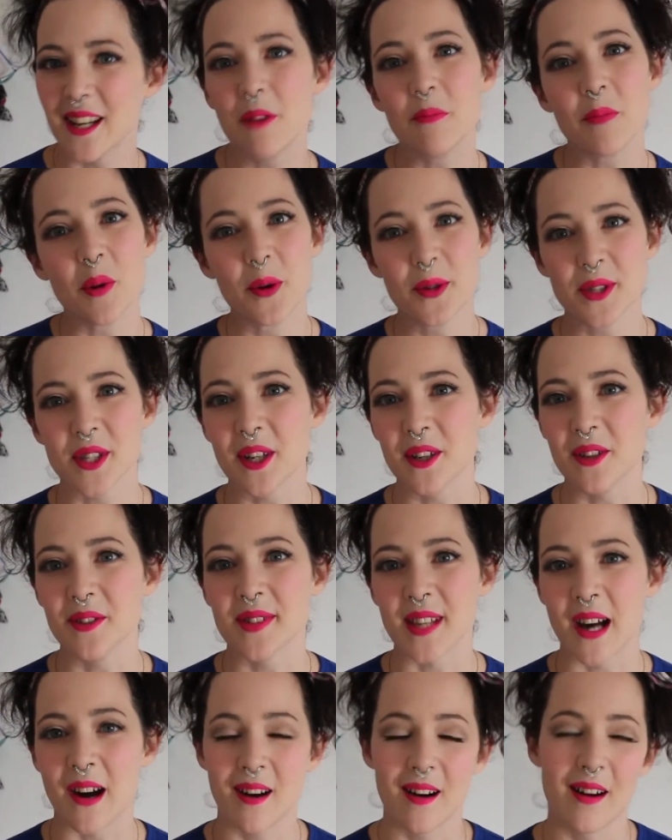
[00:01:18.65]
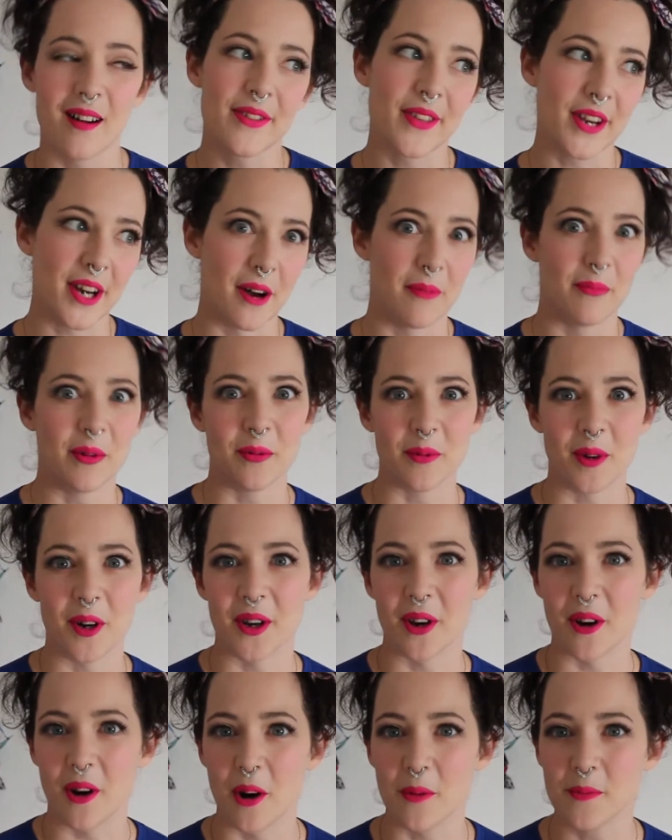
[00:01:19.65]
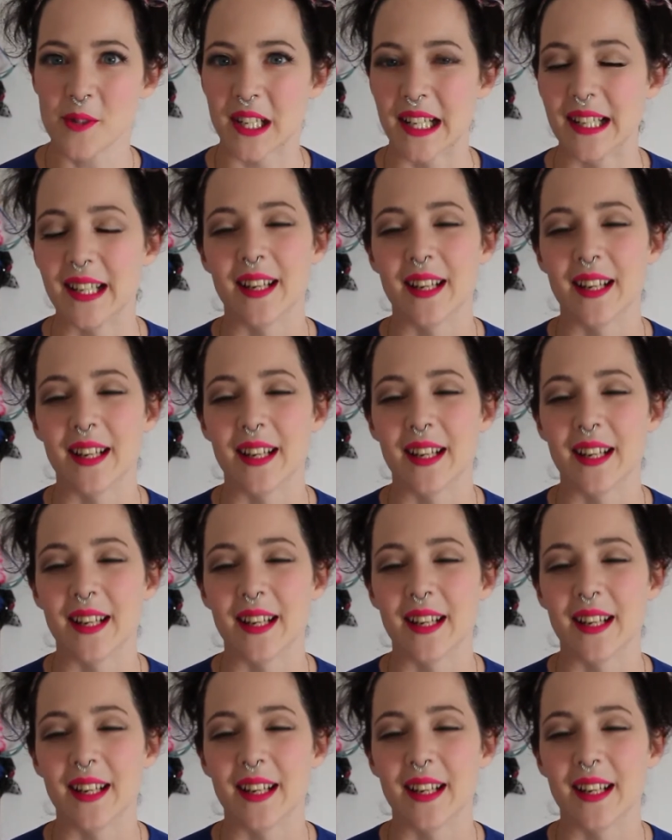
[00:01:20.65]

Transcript: portaloos are the number one option.